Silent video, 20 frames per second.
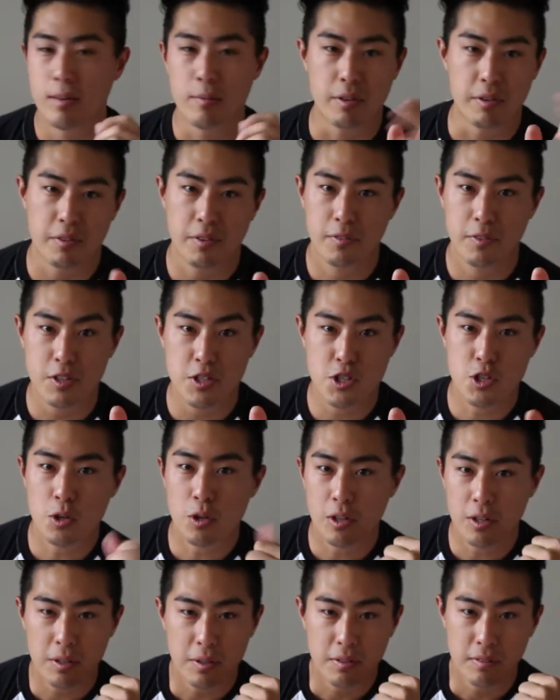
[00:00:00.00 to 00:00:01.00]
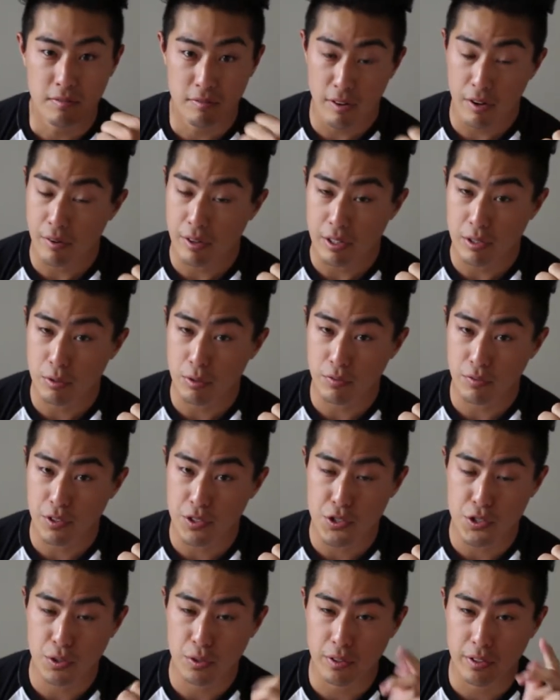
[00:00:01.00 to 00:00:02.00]
Went over to the fish store, very cool
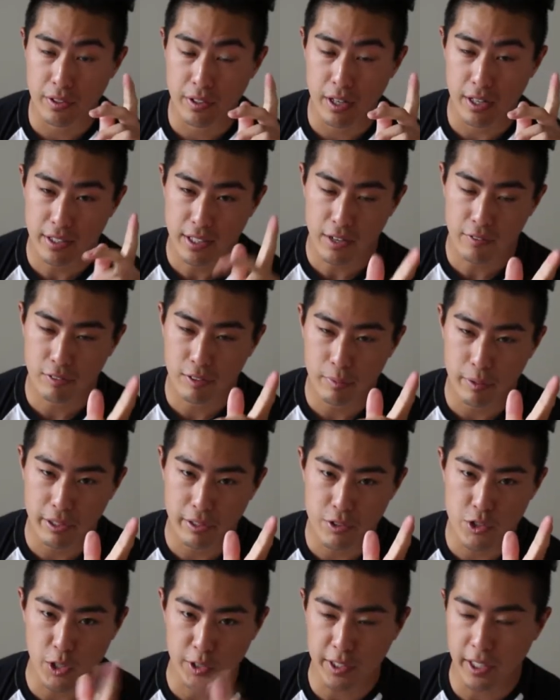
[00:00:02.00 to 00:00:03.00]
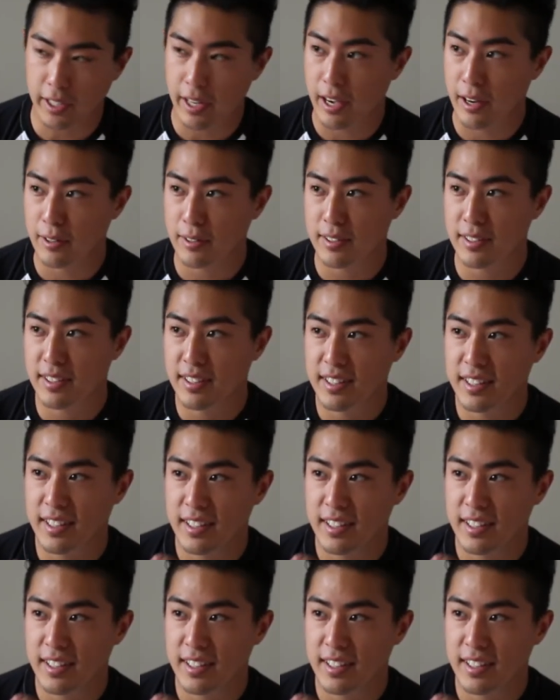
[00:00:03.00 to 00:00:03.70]
fish store. I definitely want to go check that out.